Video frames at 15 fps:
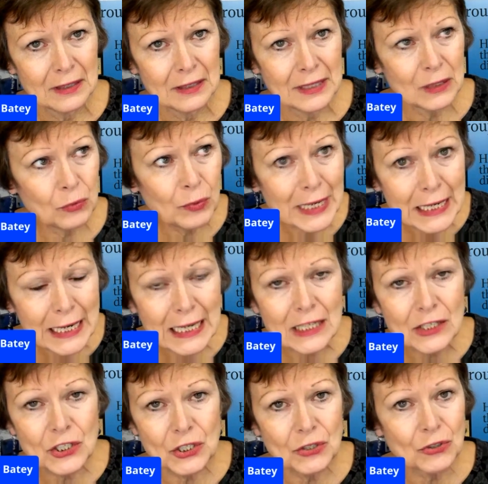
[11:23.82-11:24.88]
that we
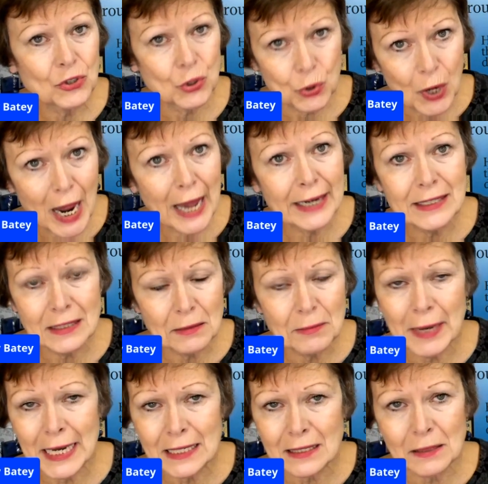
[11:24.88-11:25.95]
need to try to
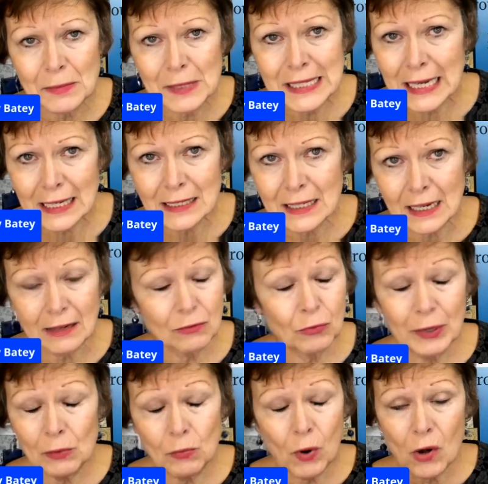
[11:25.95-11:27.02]
make some sense of.
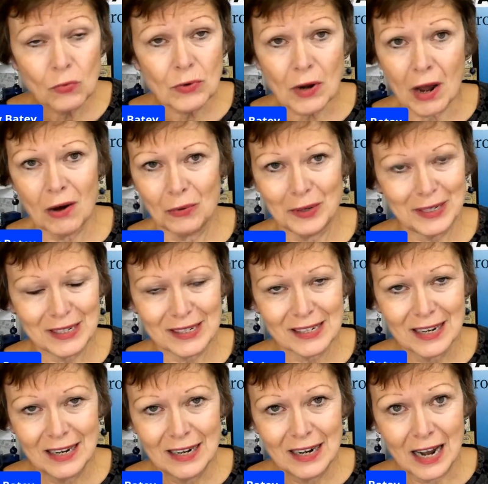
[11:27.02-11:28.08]
We won't always
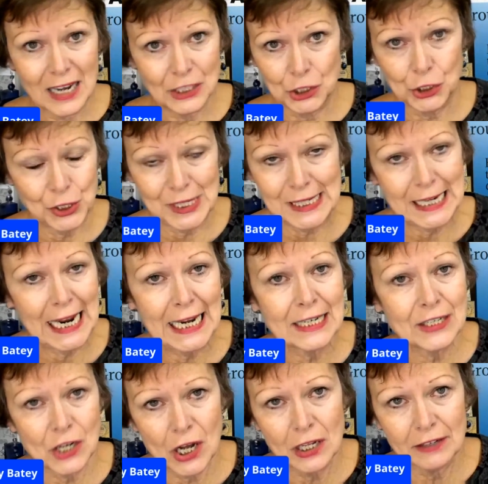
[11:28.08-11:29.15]

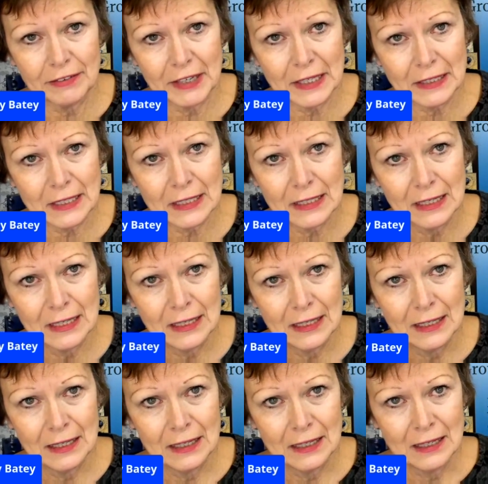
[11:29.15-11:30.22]
understand all of it,
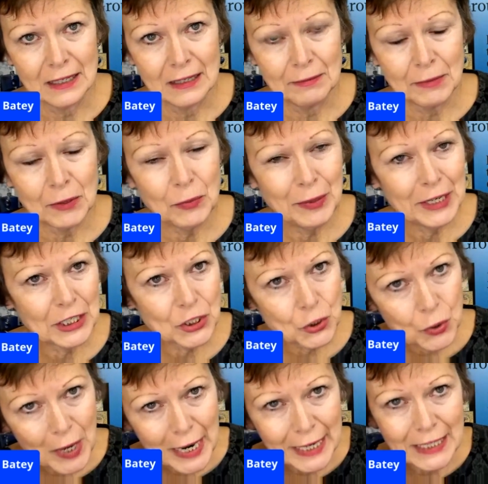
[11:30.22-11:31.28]
but we are
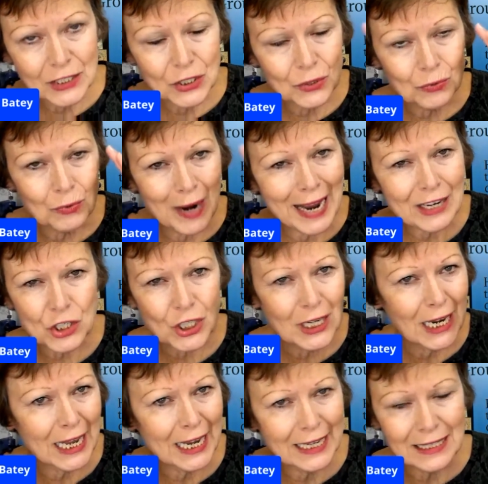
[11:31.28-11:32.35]
trying to
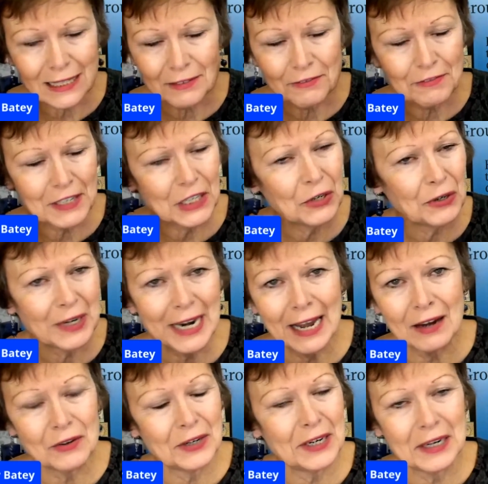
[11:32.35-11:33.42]
rationalize and figure it
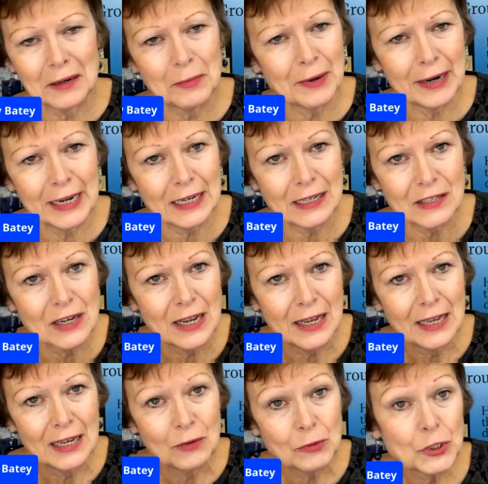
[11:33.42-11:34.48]
out in our brain.
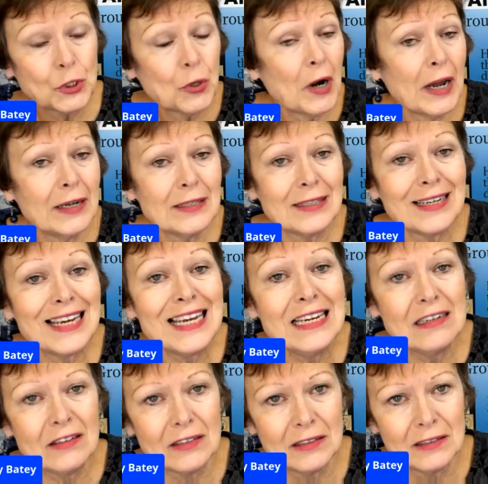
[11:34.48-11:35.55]
We're trying to
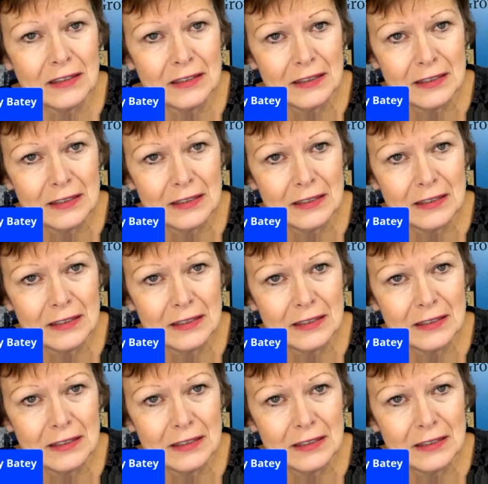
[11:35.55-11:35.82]
heal.